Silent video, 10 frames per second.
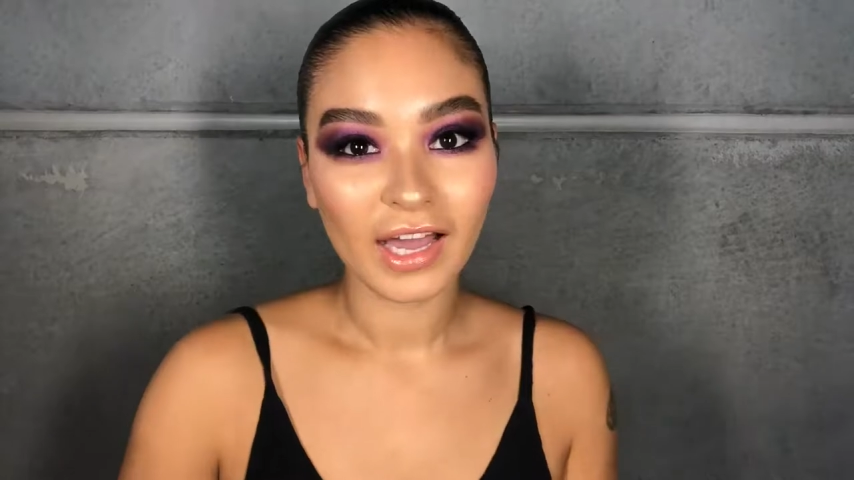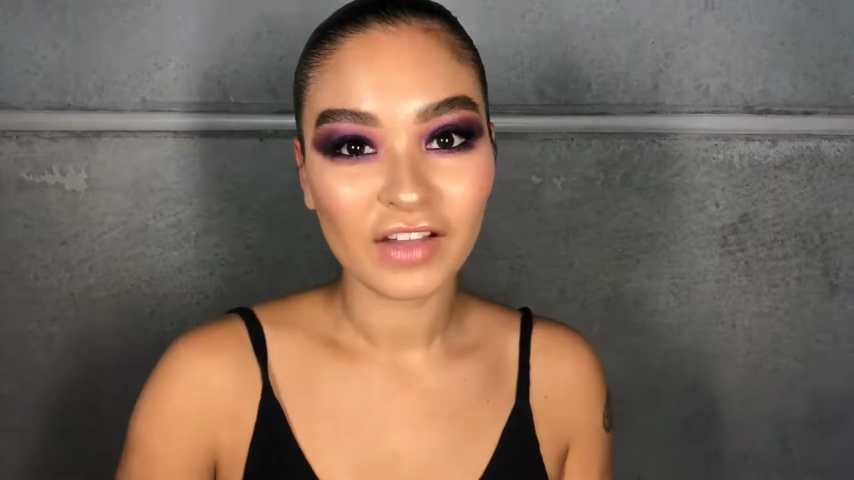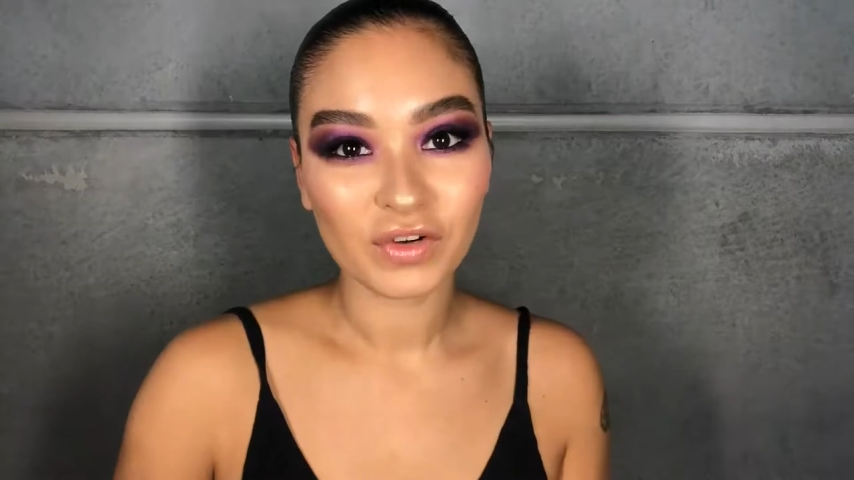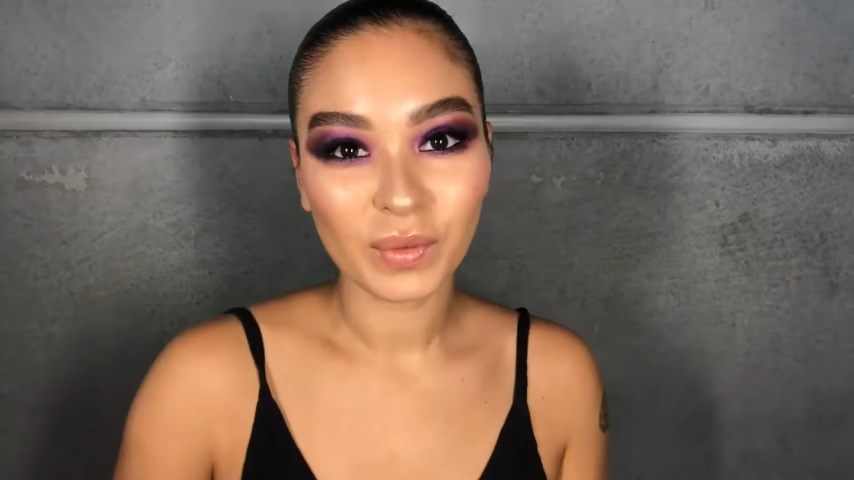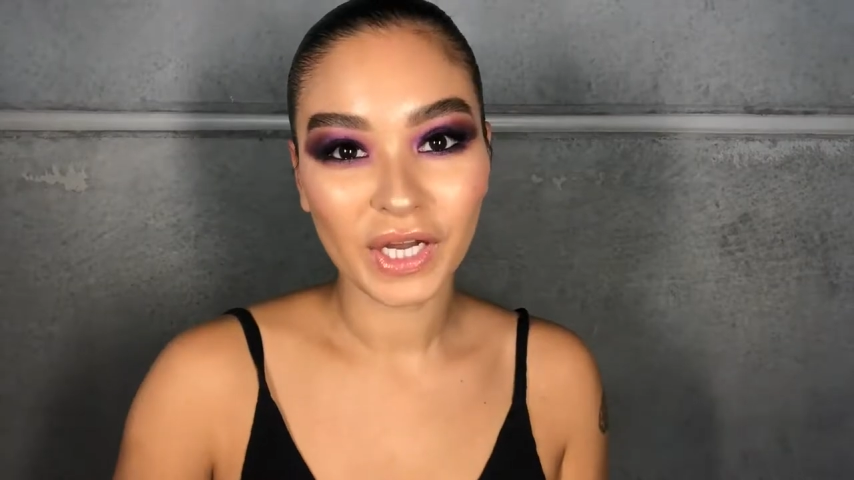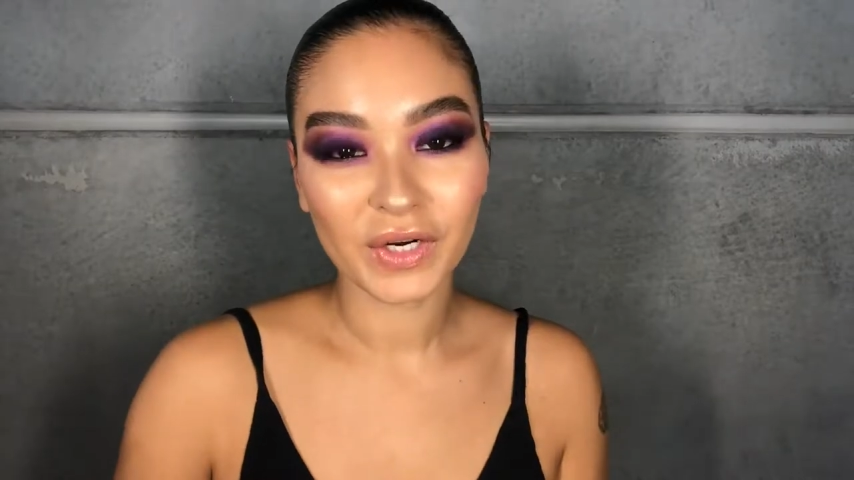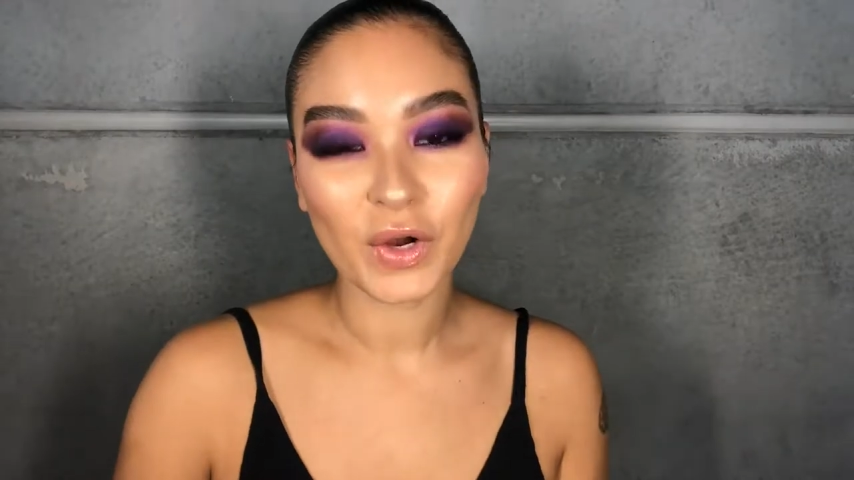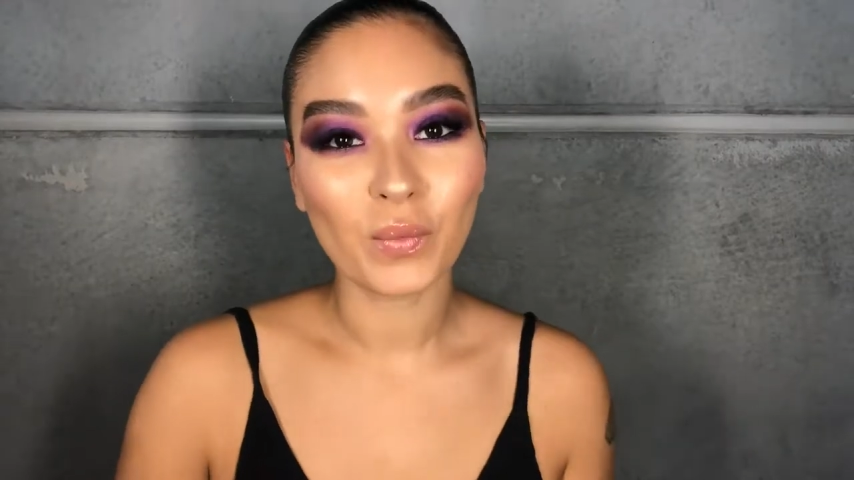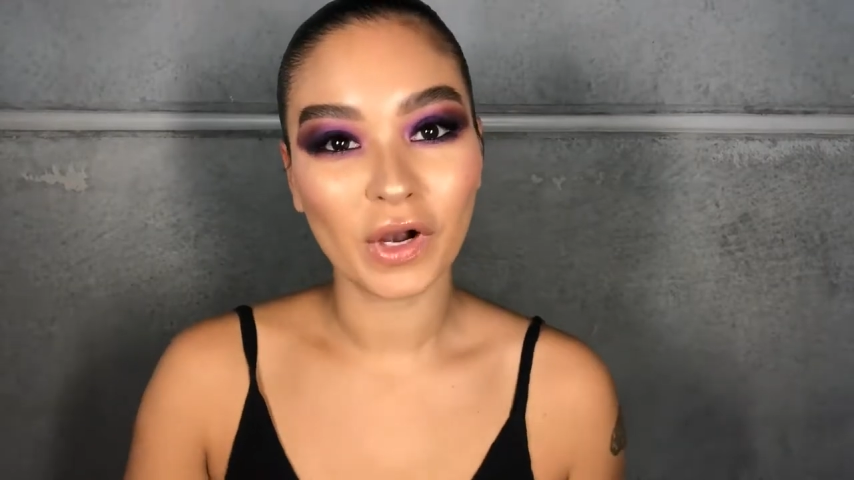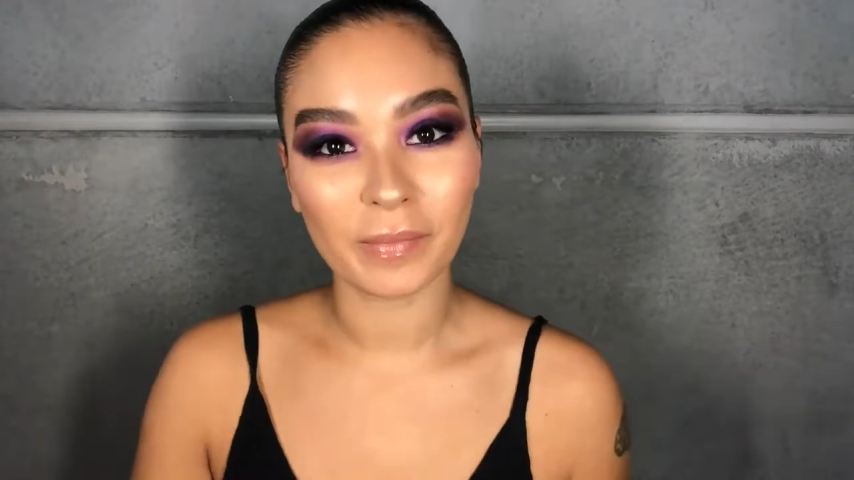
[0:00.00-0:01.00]
Hey everyone,
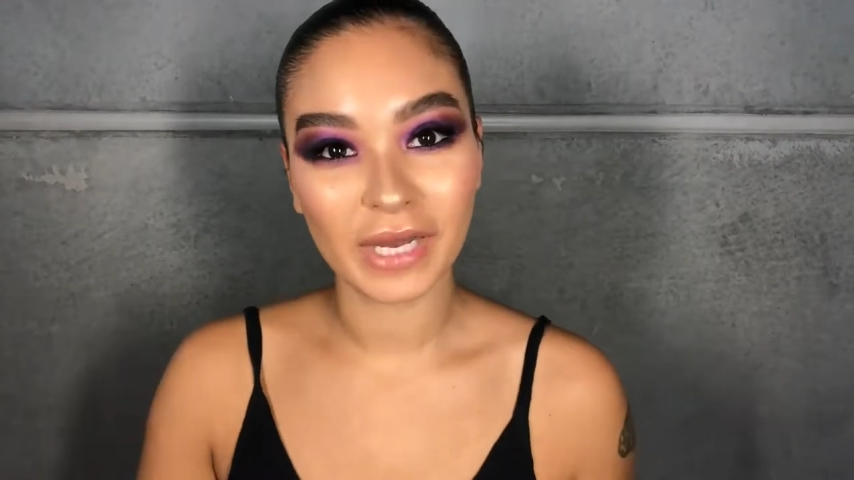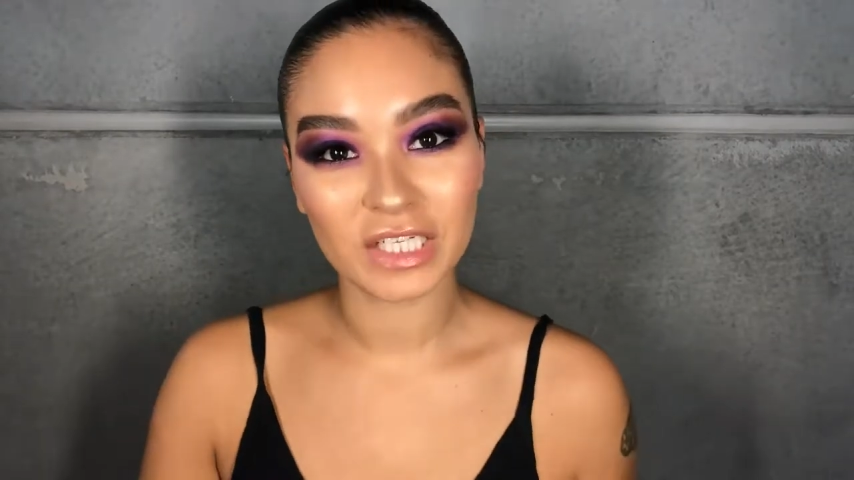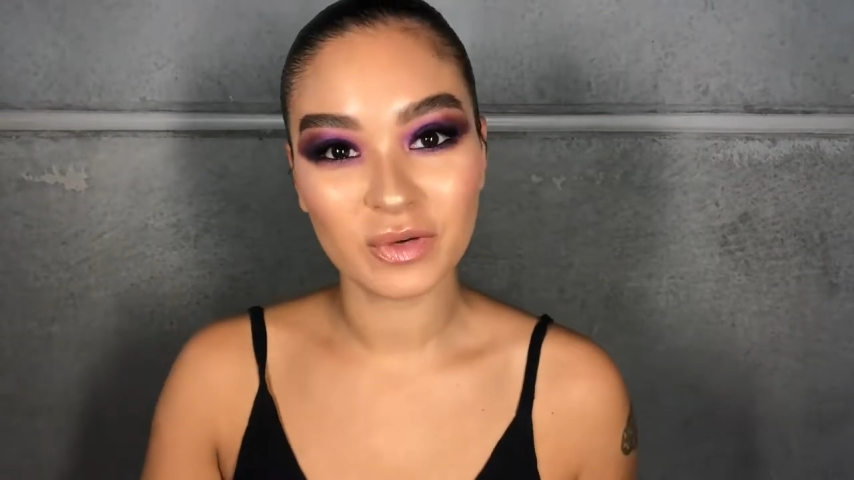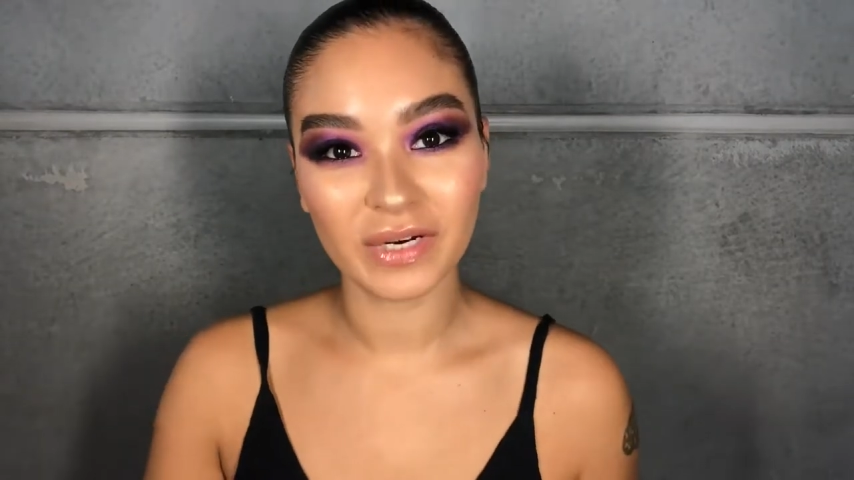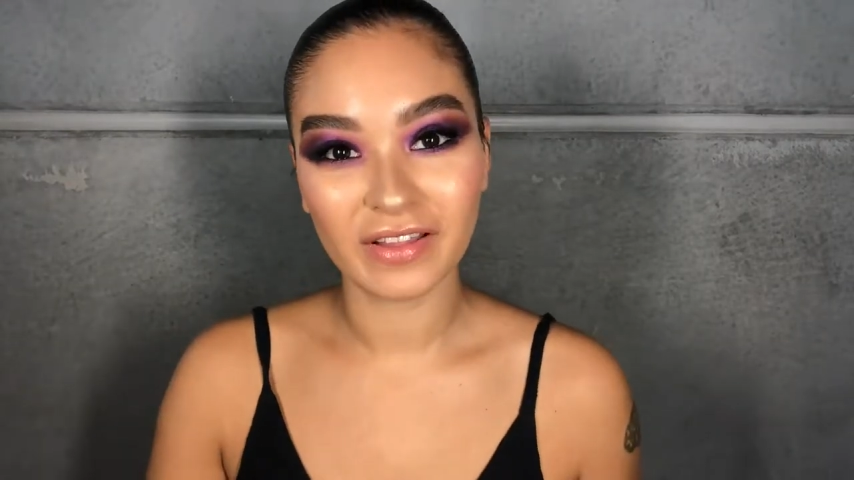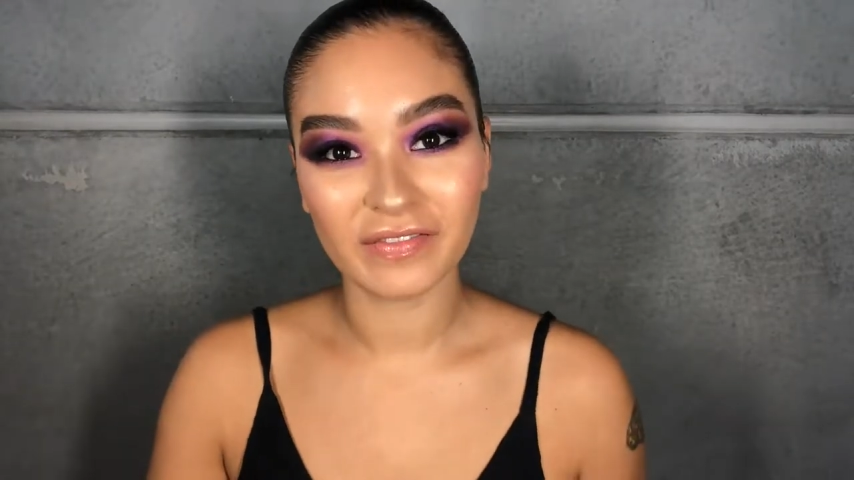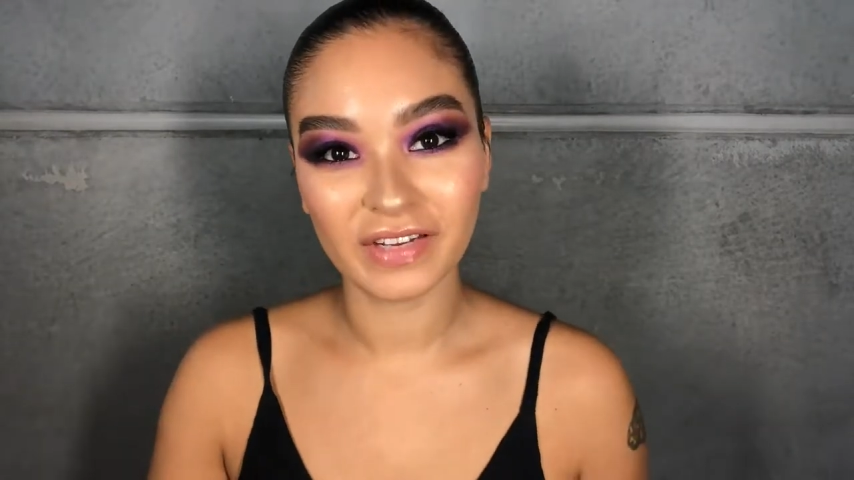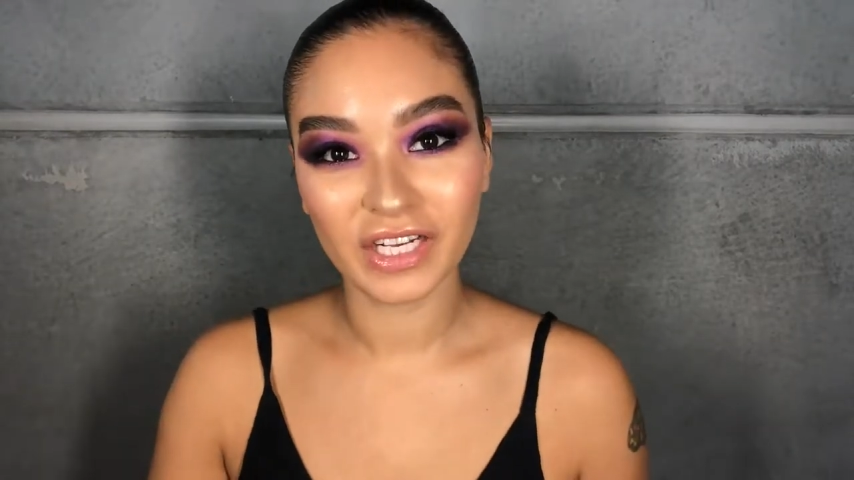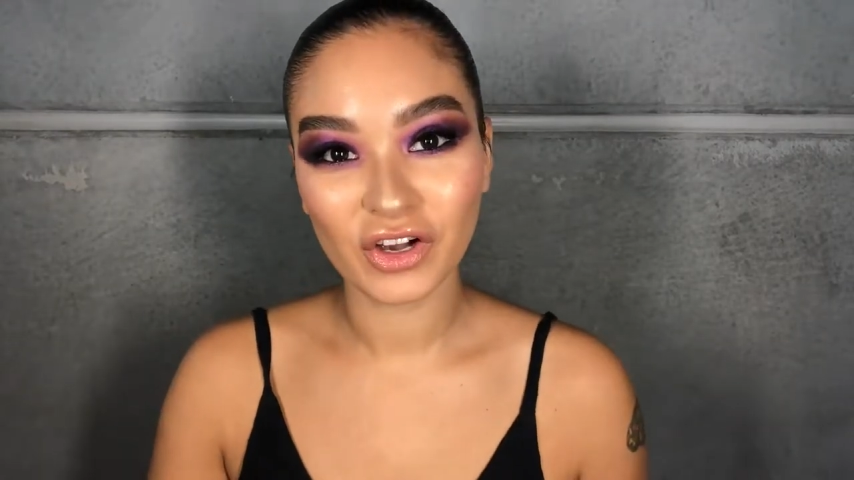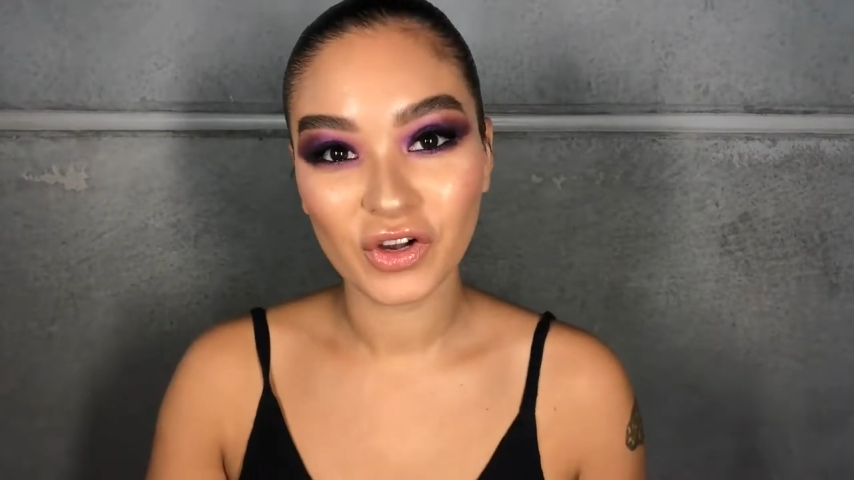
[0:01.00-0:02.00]
welcome back to another
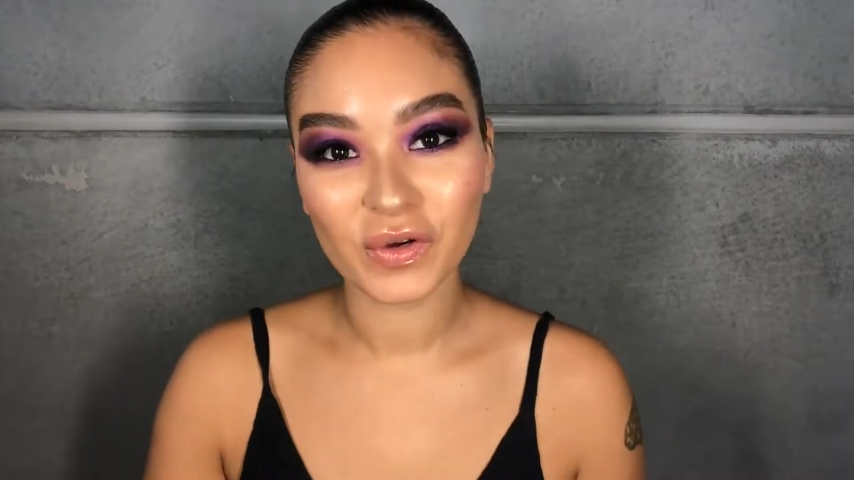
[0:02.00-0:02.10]
video.